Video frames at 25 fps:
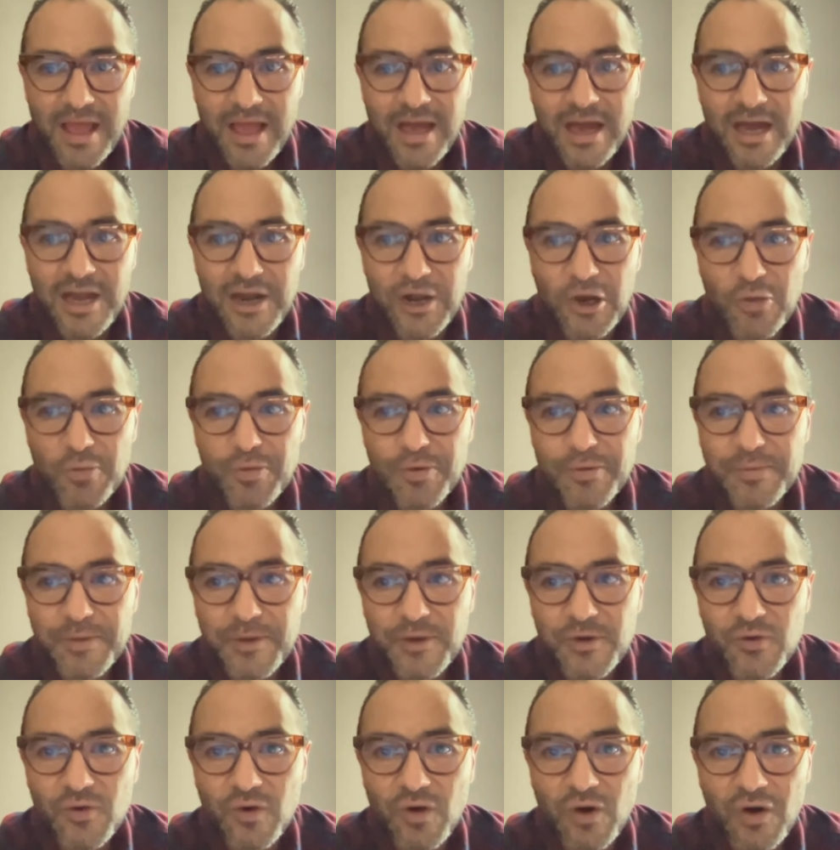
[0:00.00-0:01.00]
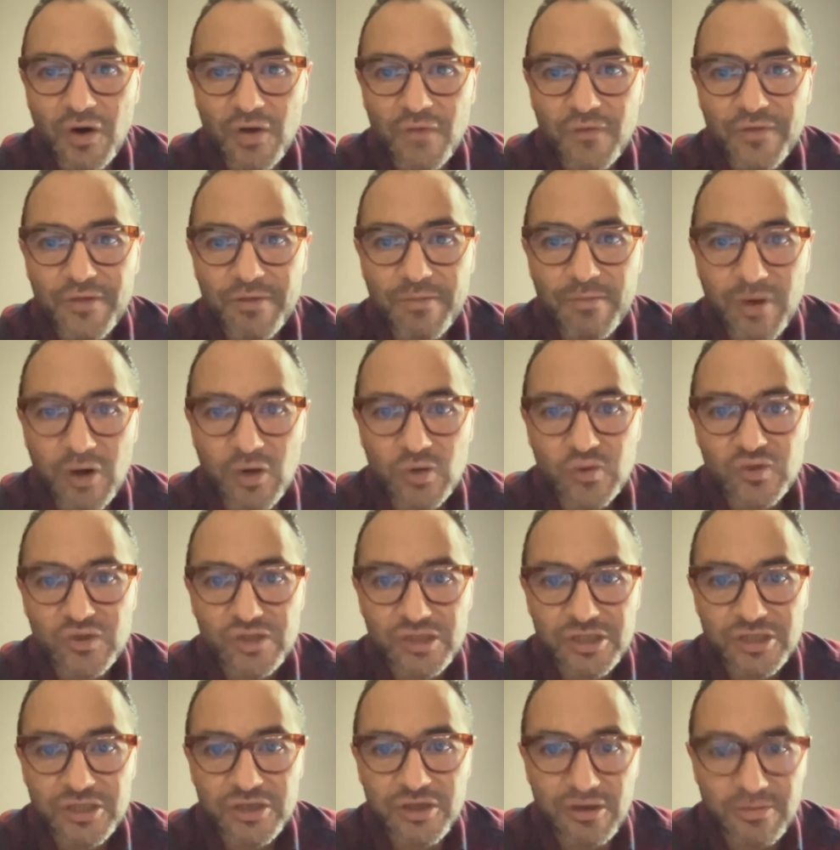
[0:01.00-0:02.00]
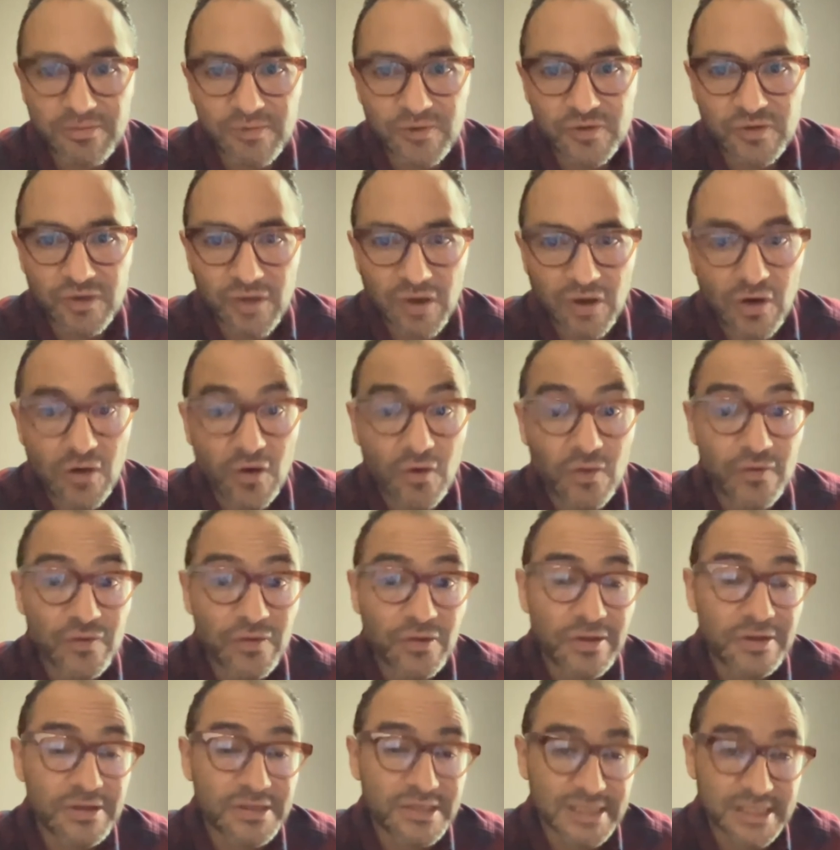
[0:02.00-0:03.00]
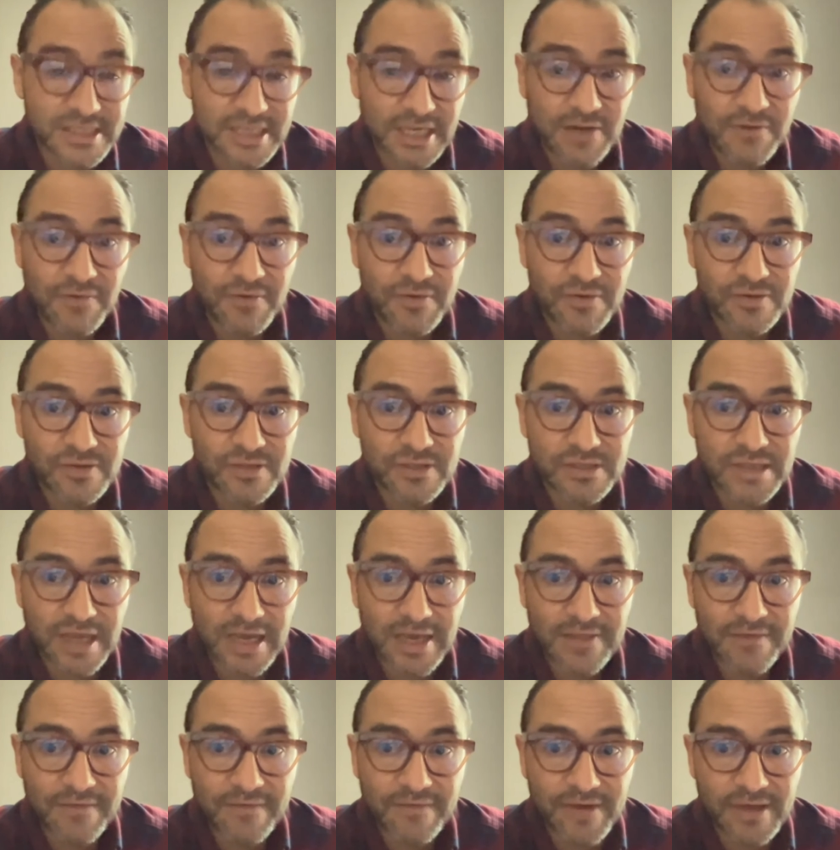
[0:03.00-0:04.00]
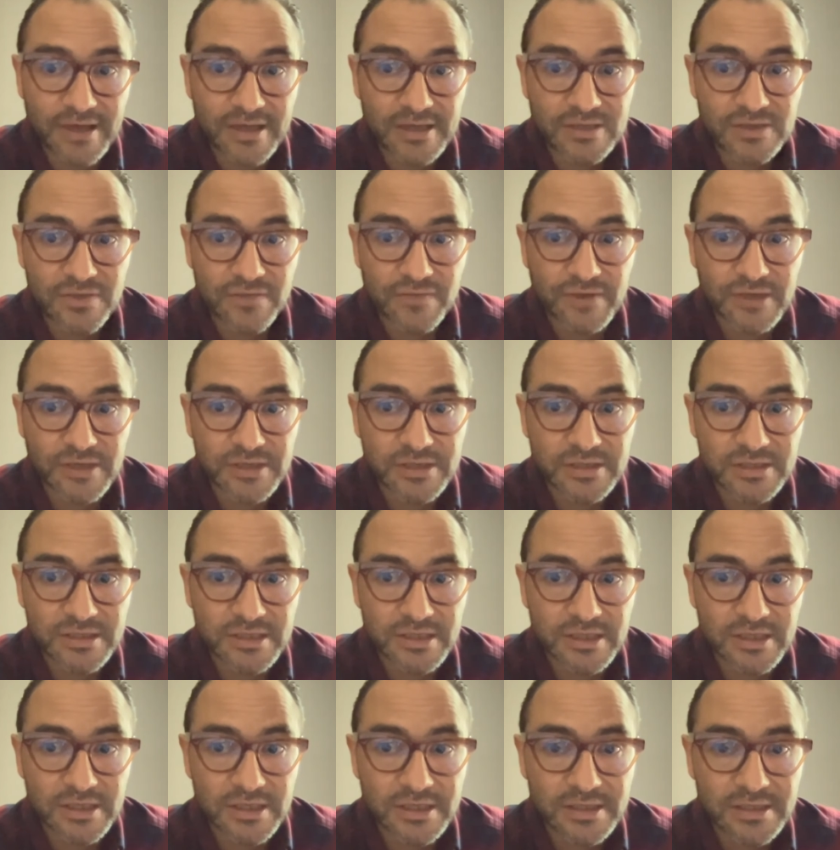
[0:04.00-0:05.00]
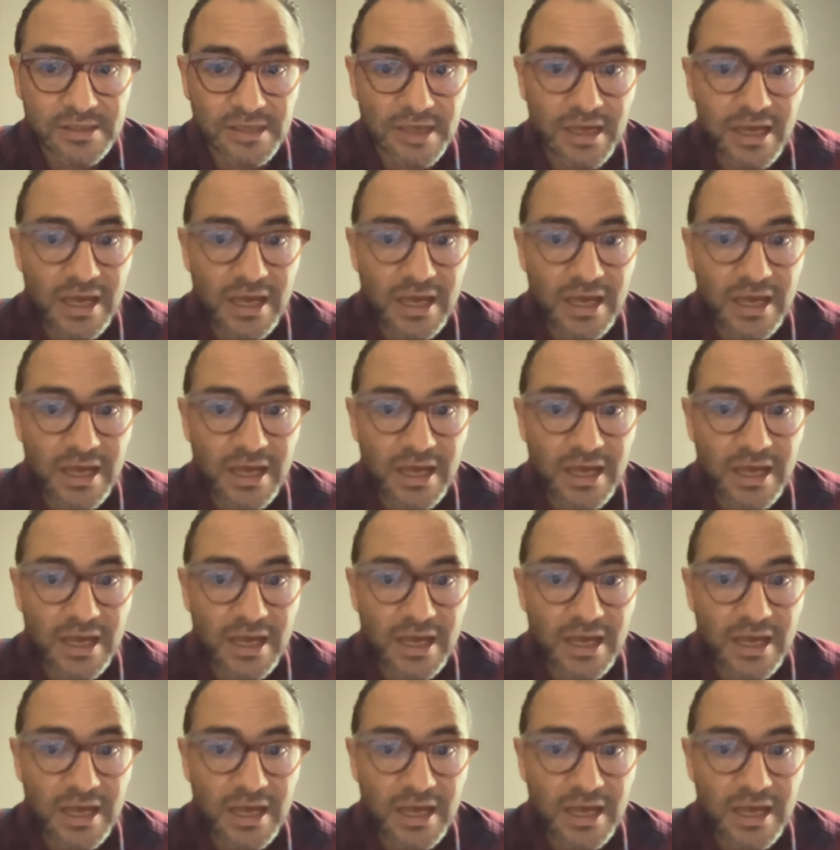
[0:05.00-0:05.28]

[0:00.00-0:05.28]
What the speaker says: An overview of the most common serious side effects of GCs.